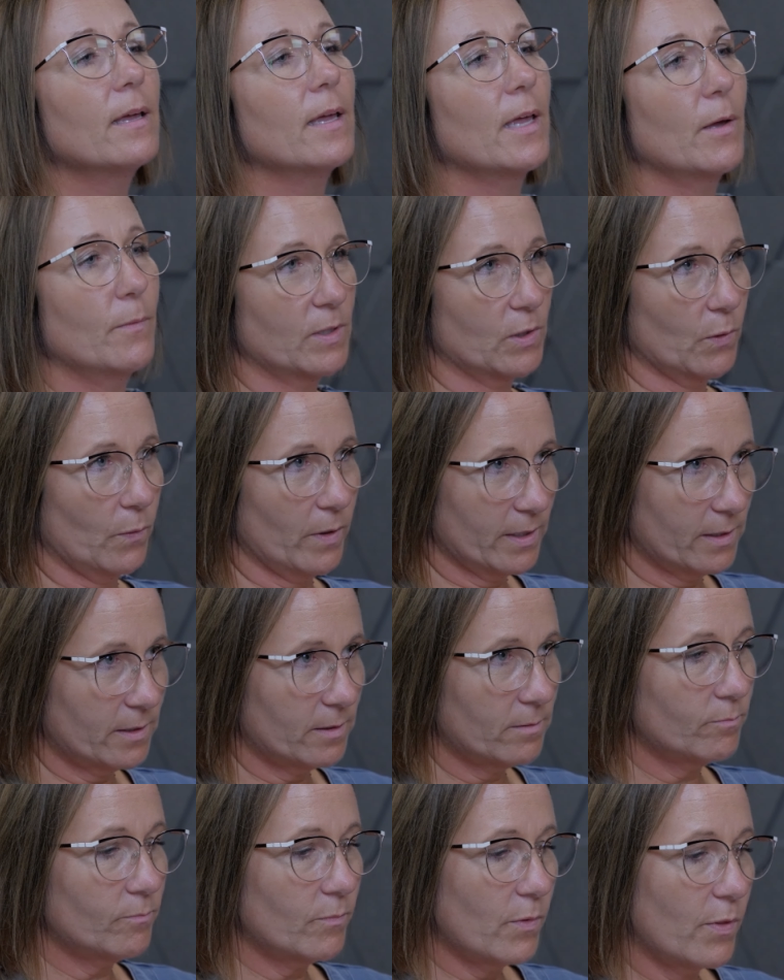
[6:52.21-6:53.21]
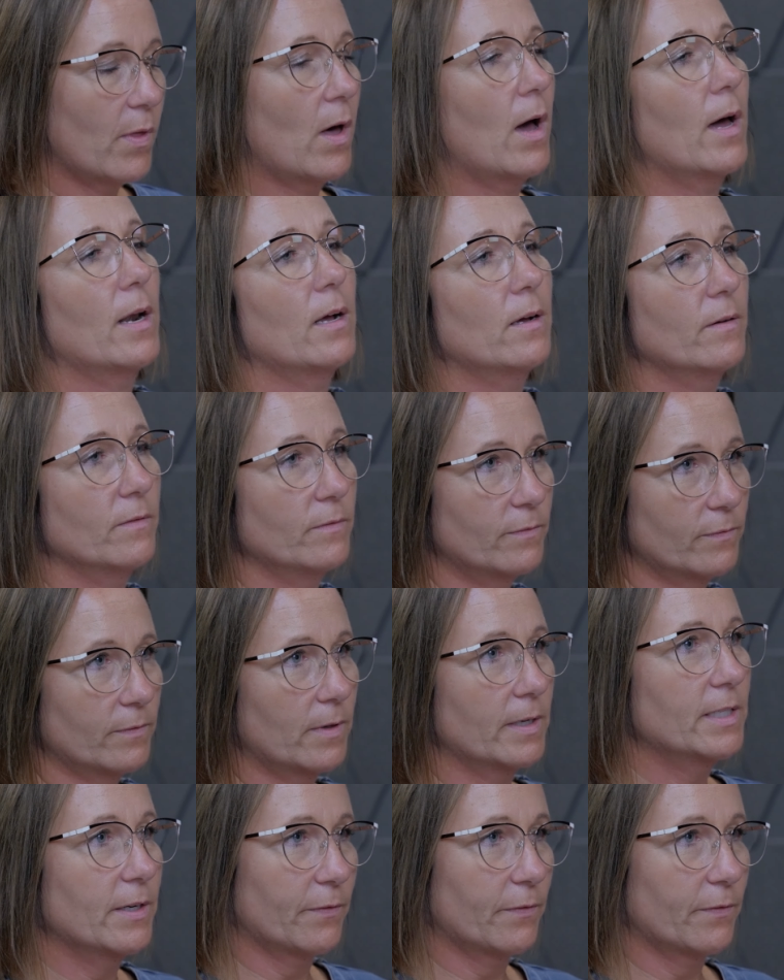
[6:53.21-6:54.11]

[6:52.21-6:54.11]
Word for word: it was always thought of a